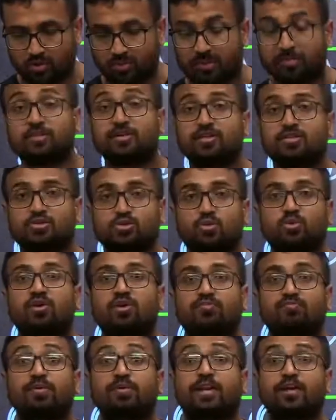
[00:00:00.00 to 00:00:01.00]
remember the story
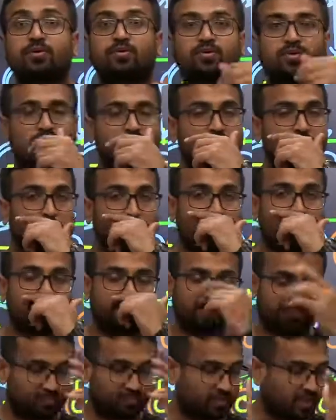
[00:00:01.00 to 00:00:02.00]
of Mittikul?
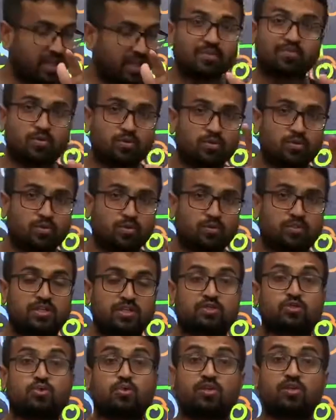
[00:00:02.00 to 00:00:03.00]
Anyone who knows
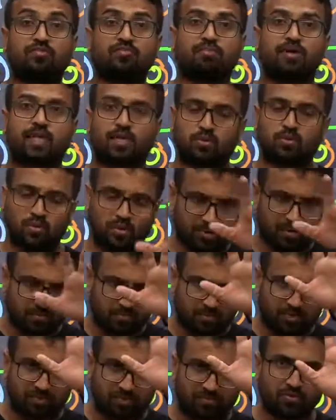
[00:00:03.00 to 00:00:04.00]
the story of
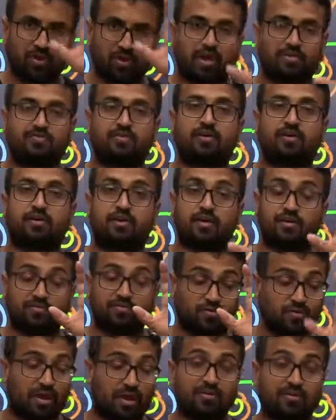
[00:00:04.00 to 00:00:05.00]
Mittikul, if you
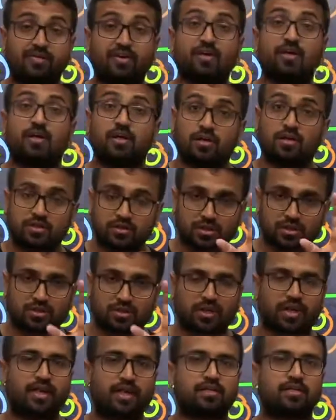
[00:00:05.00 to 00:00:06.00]
haven't,
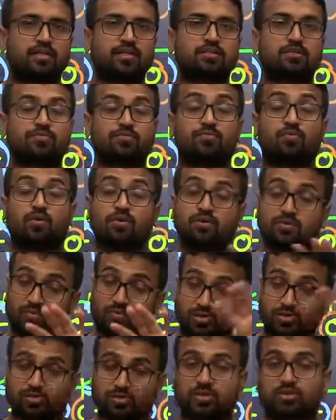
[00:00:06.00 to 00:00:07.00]
just read this. What
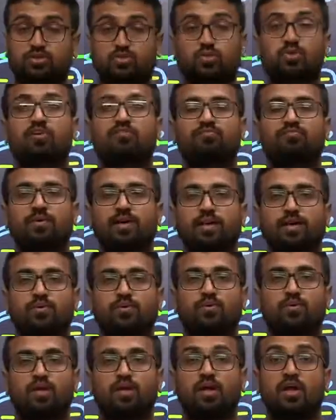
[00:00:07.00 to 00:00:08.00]
was the story of
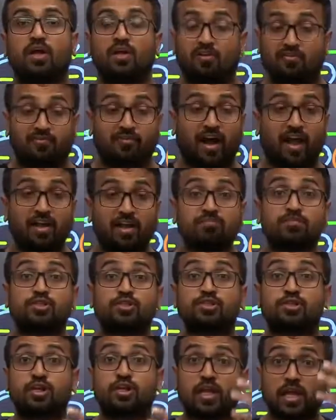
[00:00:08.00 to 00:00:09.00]
Mittikul? Why
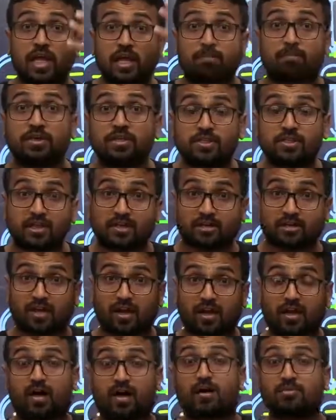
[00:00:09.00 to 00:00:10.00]
Mr. APJ
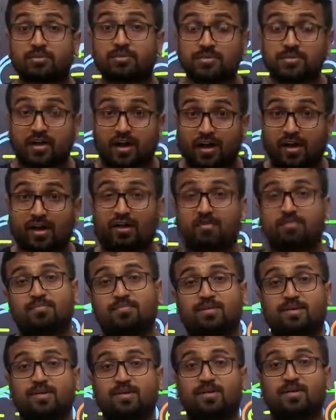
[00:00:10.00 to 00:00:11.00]
Kalam Sahab